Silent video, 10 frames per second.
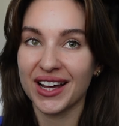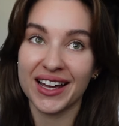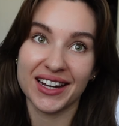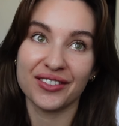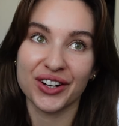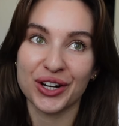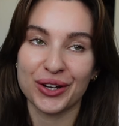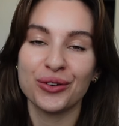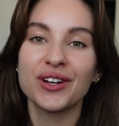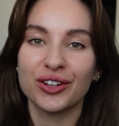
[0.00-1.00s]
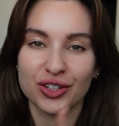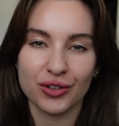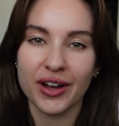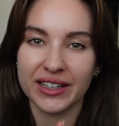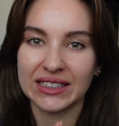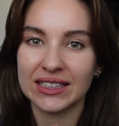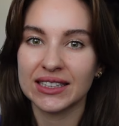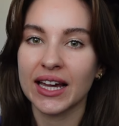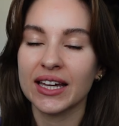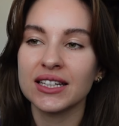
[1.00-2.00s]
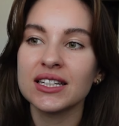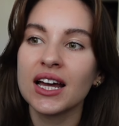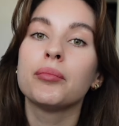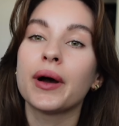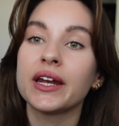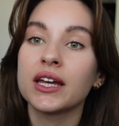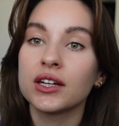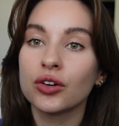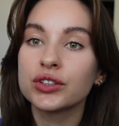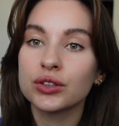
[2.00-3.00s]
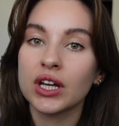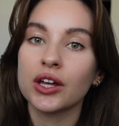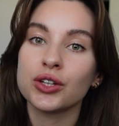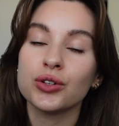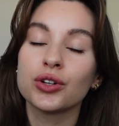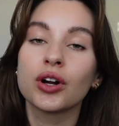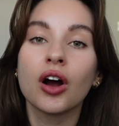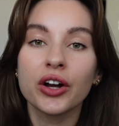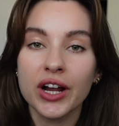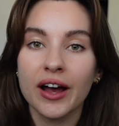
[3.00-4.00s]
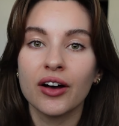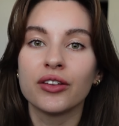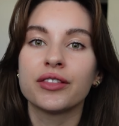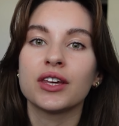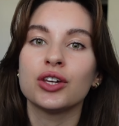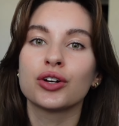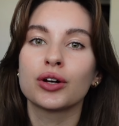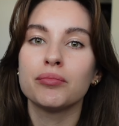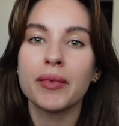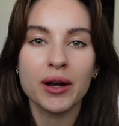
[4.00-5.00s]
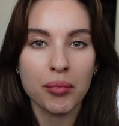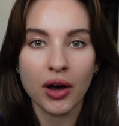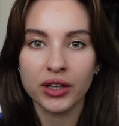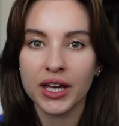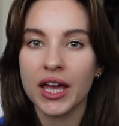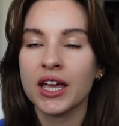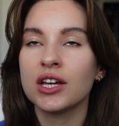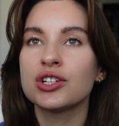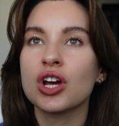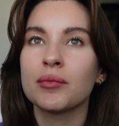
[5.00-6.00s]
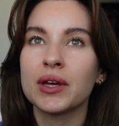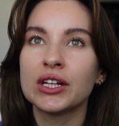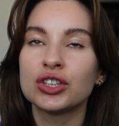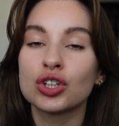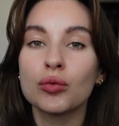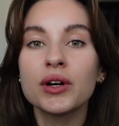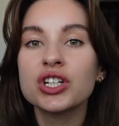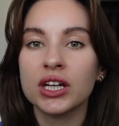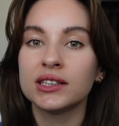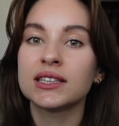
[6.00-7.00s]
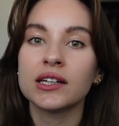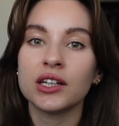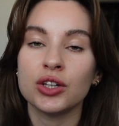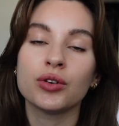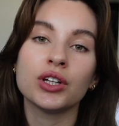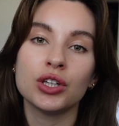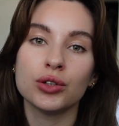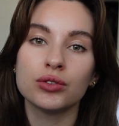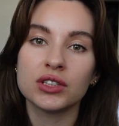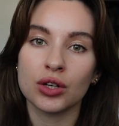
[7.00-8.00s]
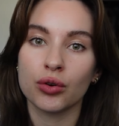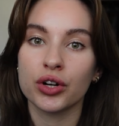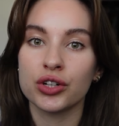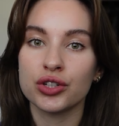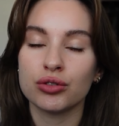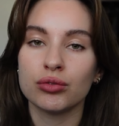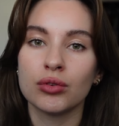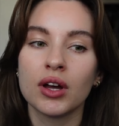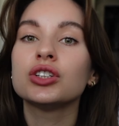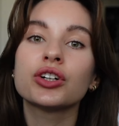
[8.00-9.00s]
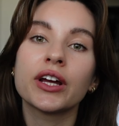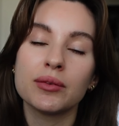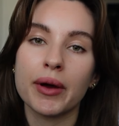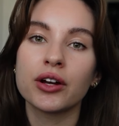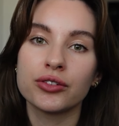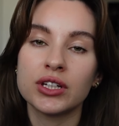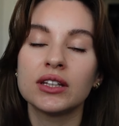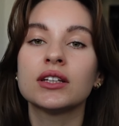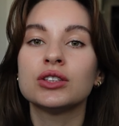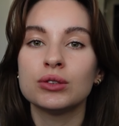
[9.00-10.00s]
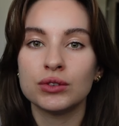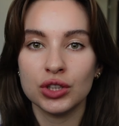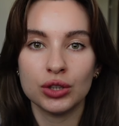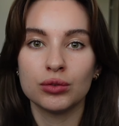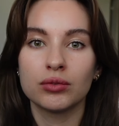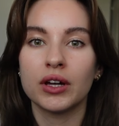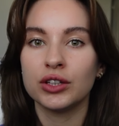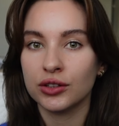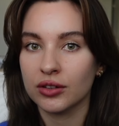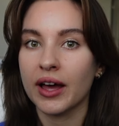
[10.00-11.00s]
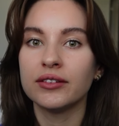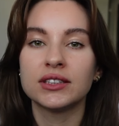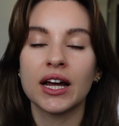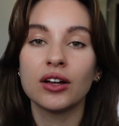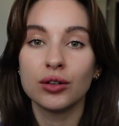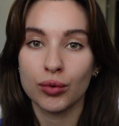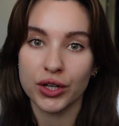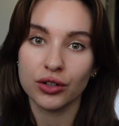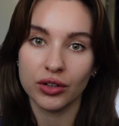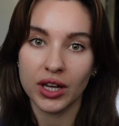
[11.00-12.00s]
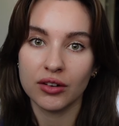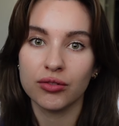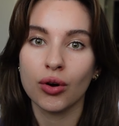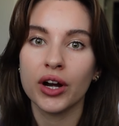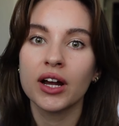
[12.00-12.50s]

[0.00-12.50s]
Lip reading: never knew, and I'll show you guys in a second. But it can also tell you your heart health, your metabolic age. I mean, so much insight that you can use in order to create a better routine that suits you and your lifestyle and what you're looking for.